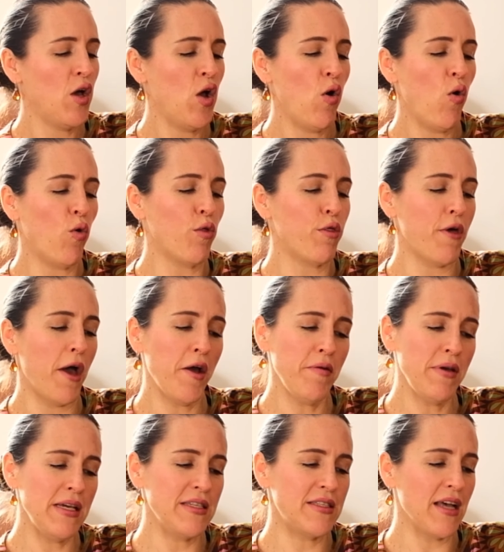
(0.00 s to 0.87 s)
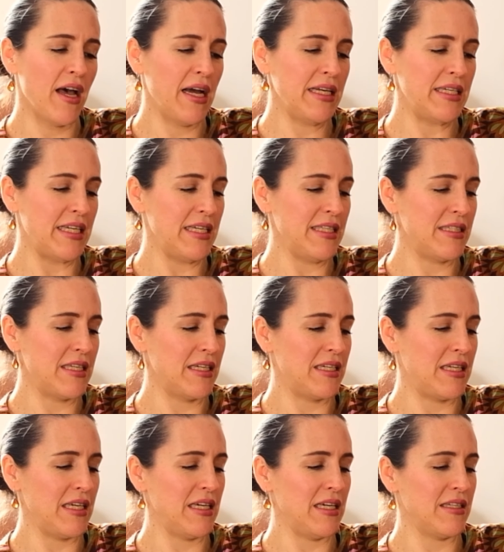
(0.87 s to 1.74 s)
Although his
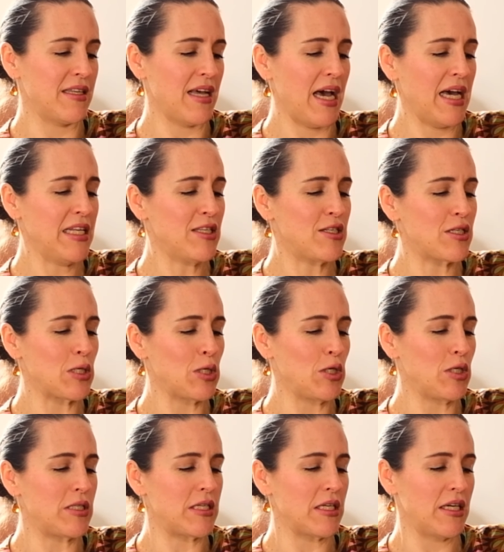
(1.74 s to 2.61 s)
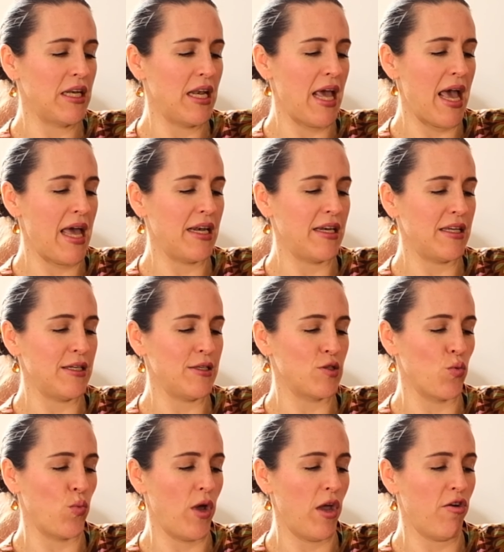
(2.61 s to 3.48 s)
identity is uncertain and
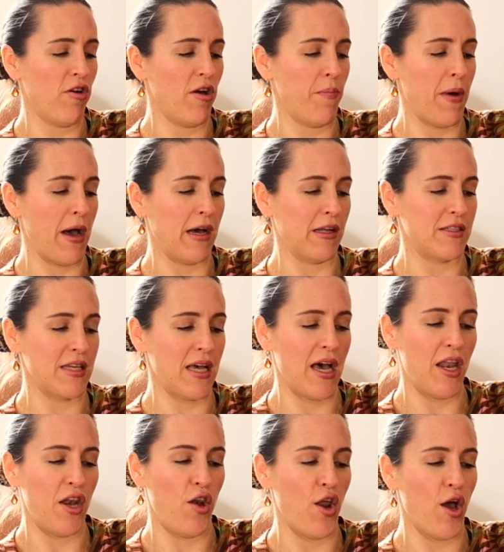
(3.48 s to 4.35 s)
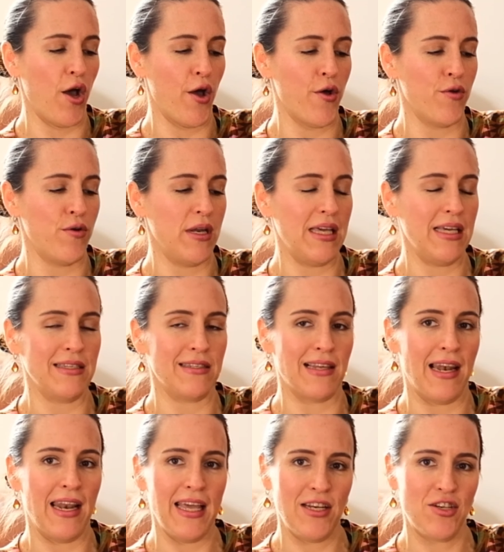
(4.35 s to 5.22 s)
his whereabouts unknown, his
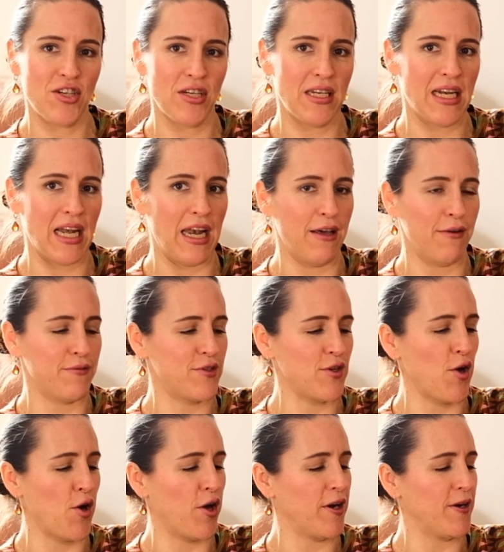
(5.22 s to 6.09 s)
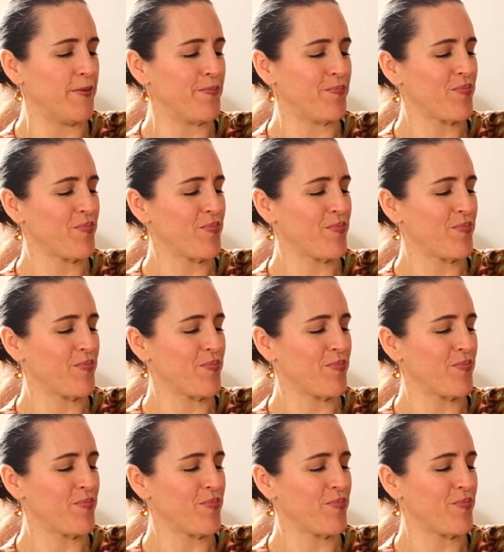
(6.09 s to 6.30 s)
legend lives on.